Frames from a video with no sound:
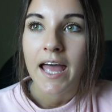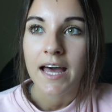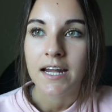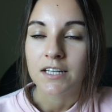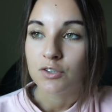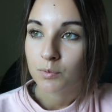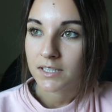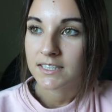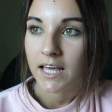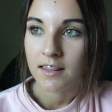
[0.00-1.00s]
and I do
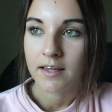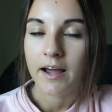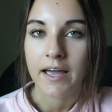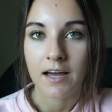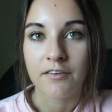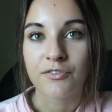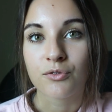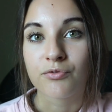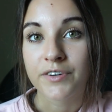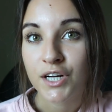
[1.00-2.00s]
want to say that I have
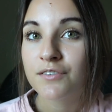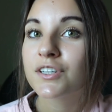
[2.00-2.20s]
very,